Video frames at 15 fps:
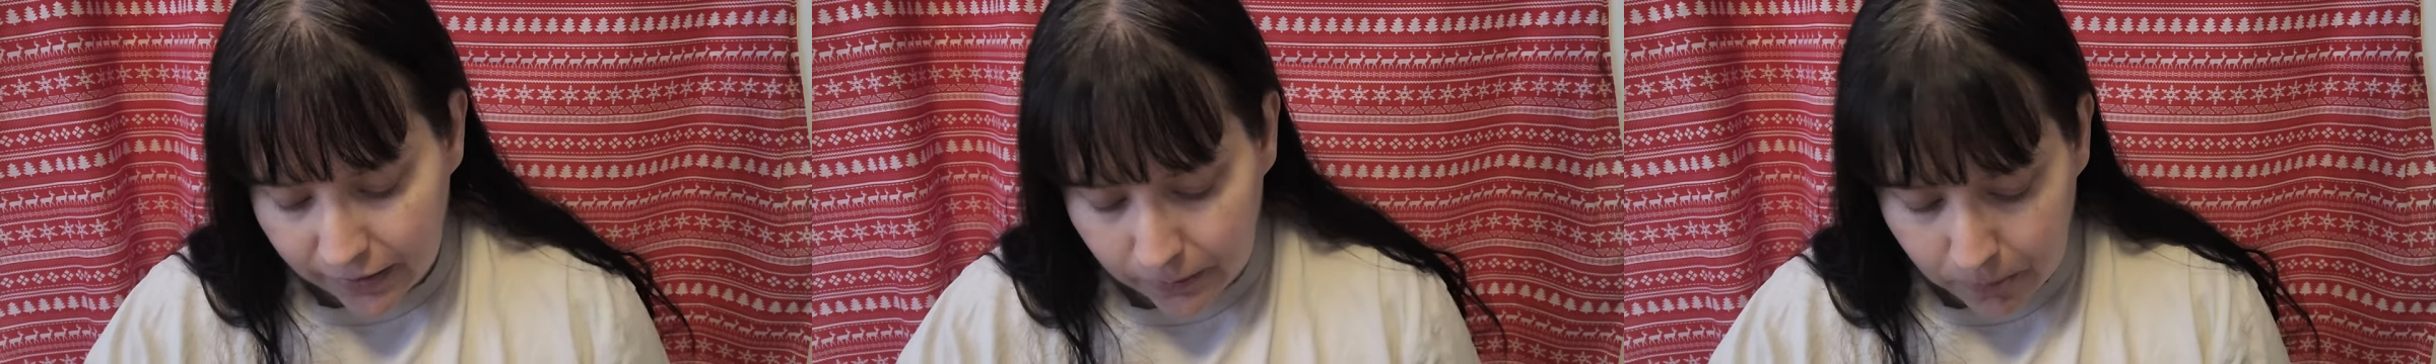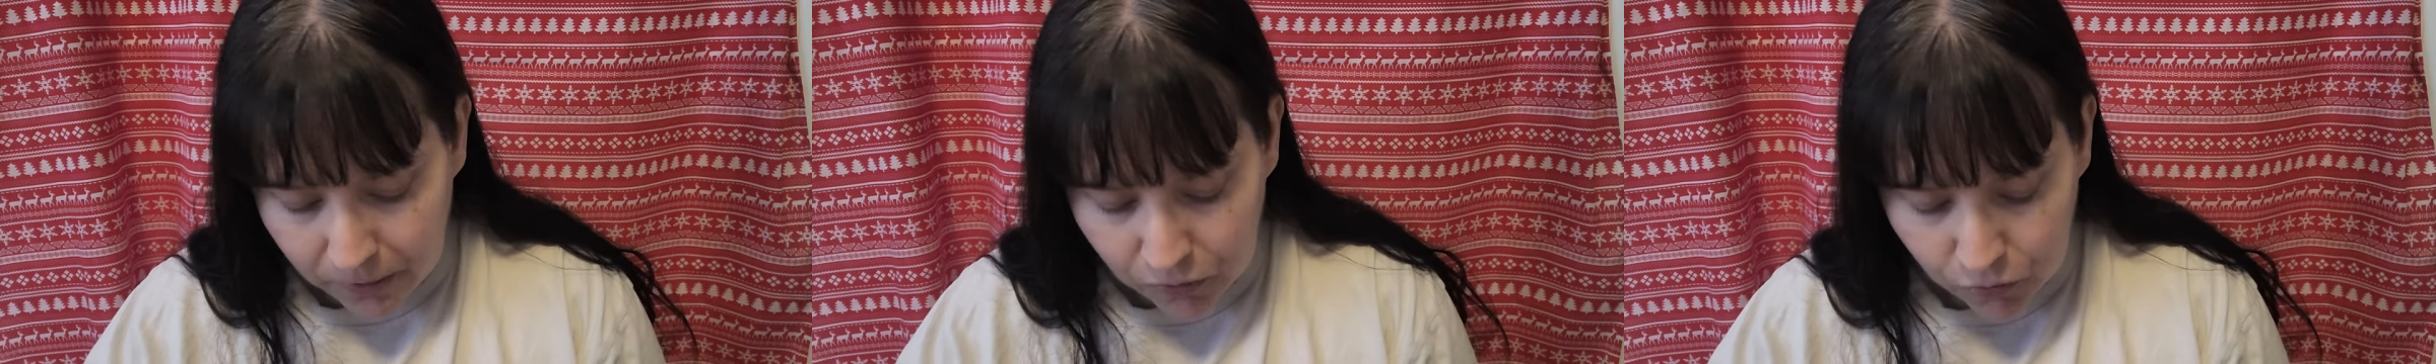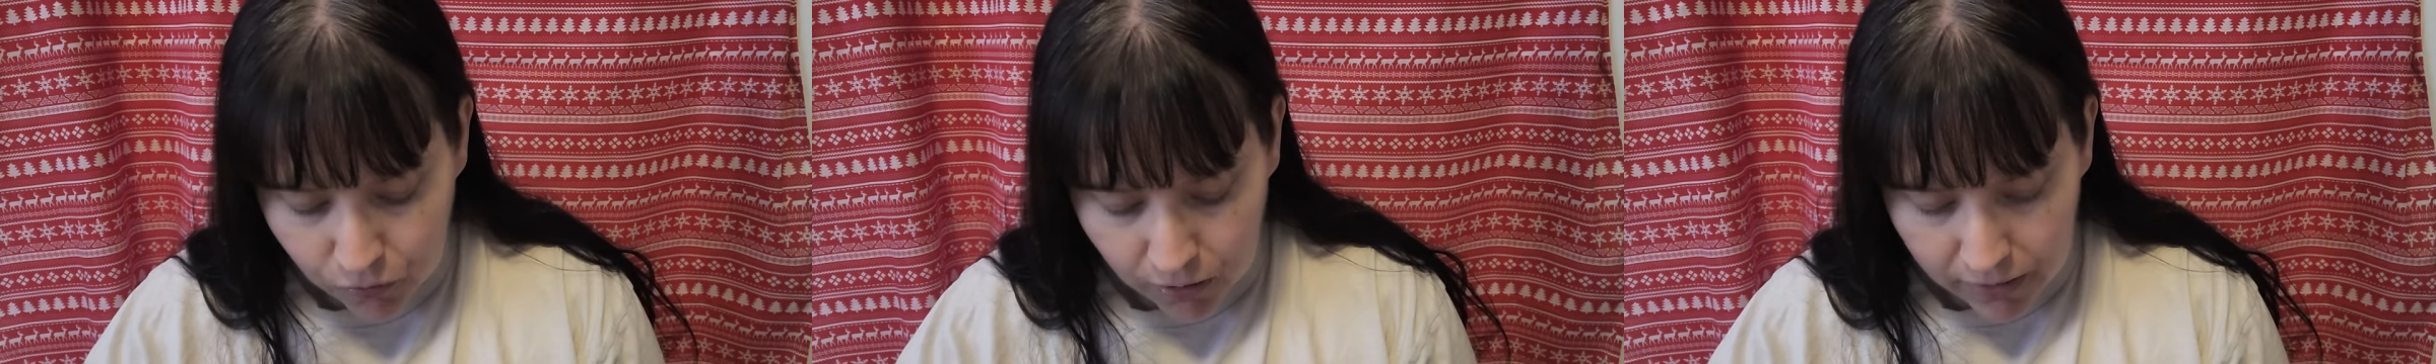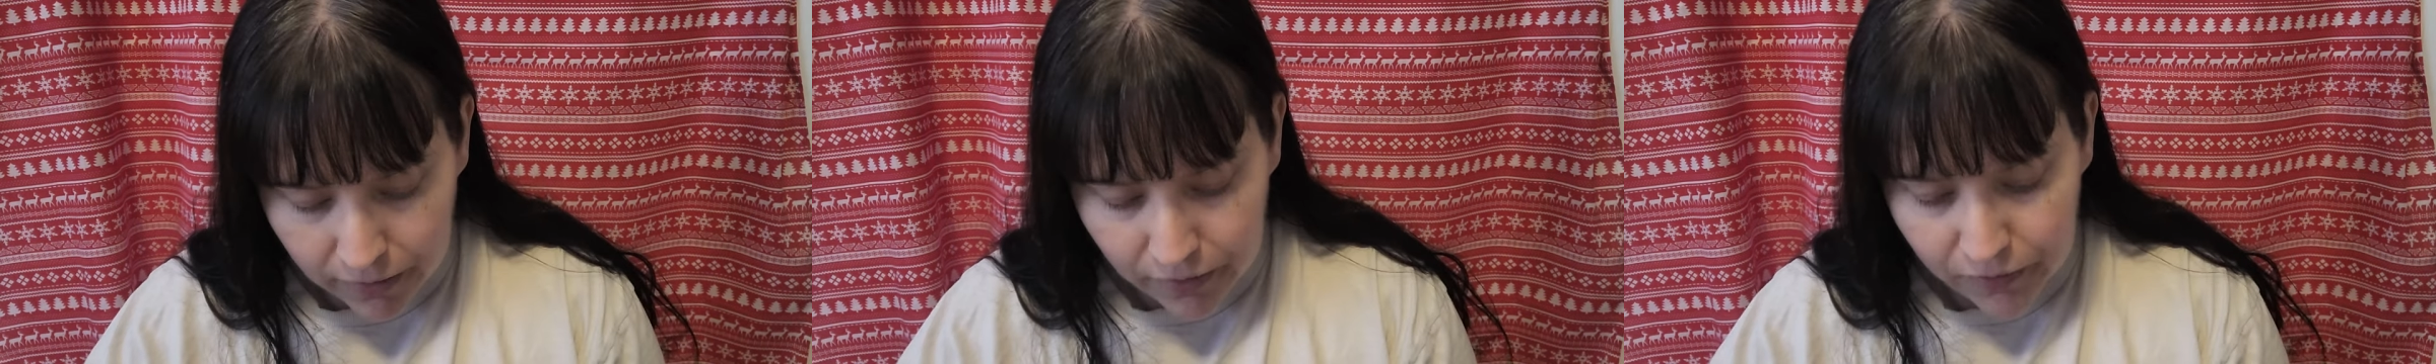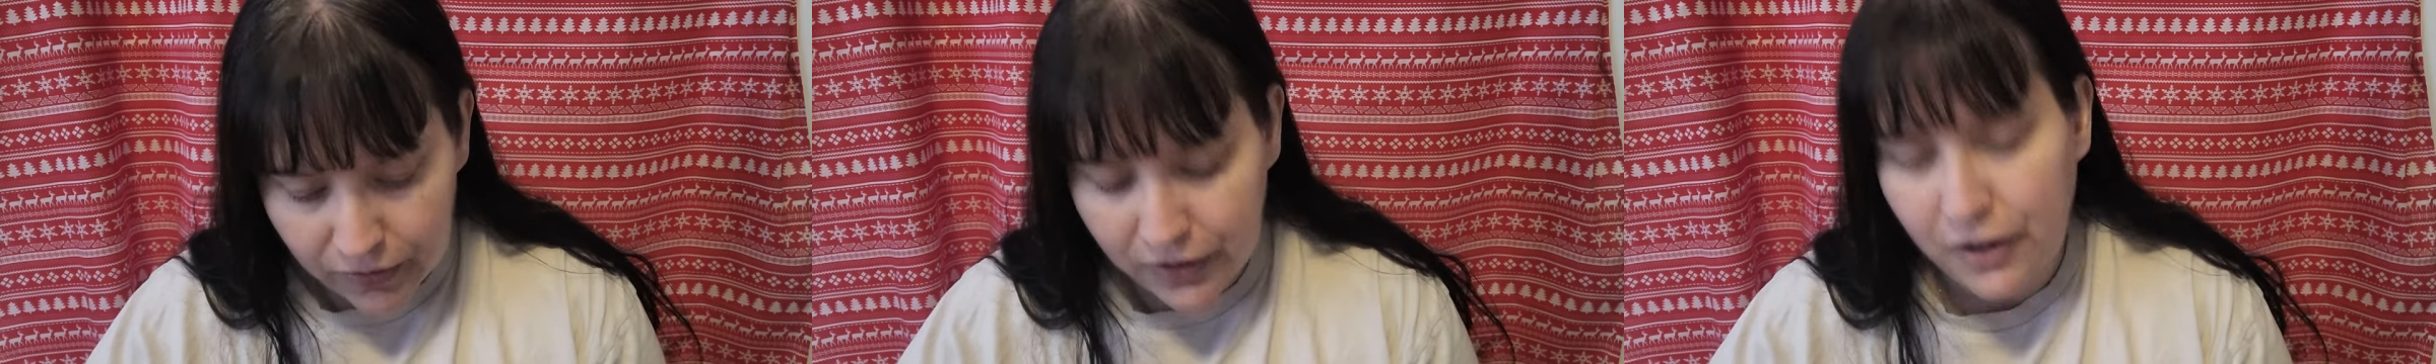special kind
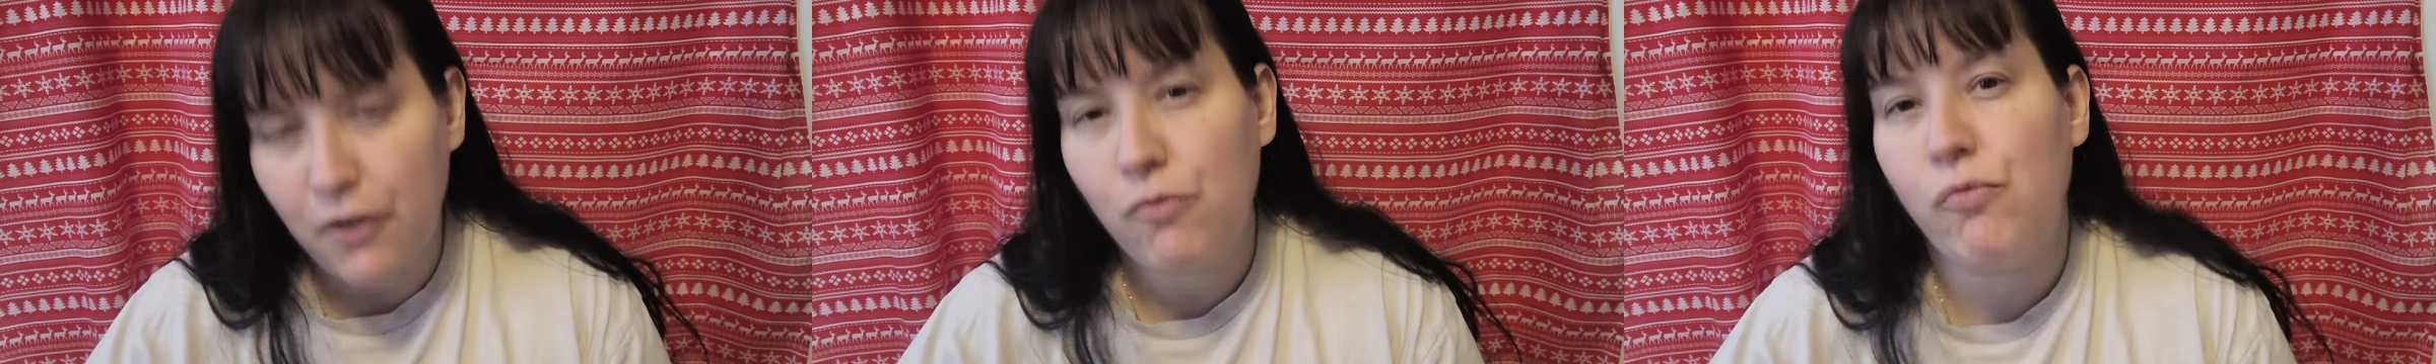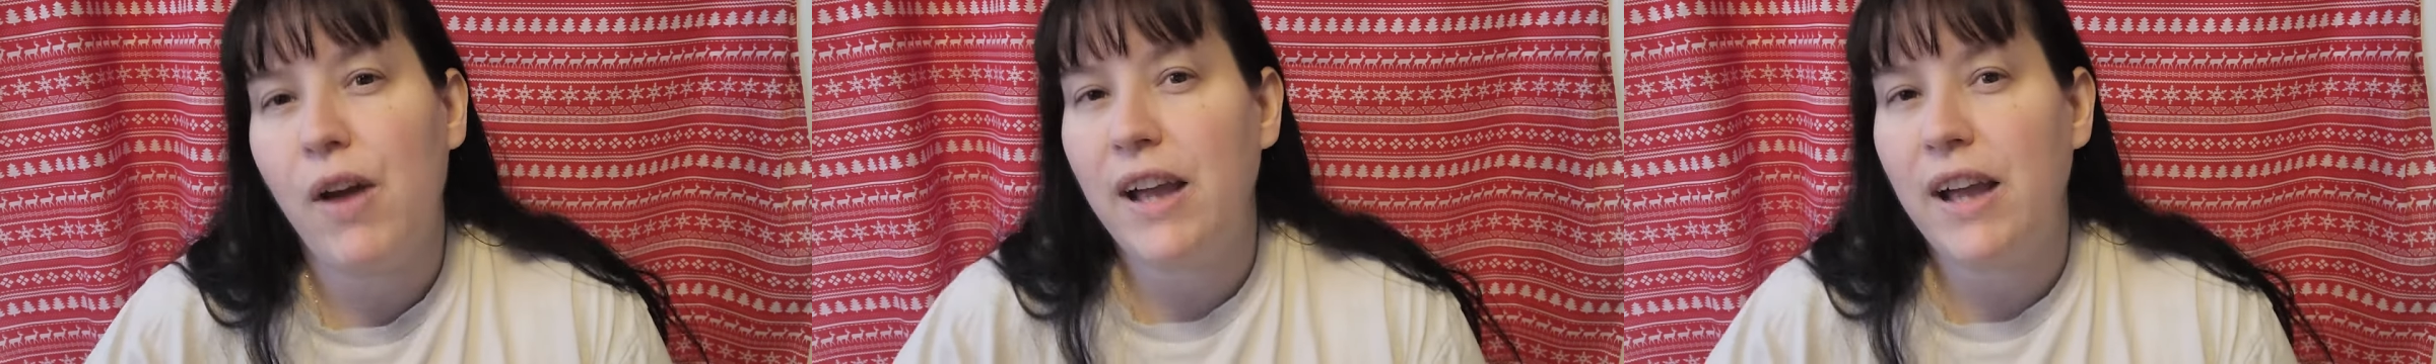of, I don't know,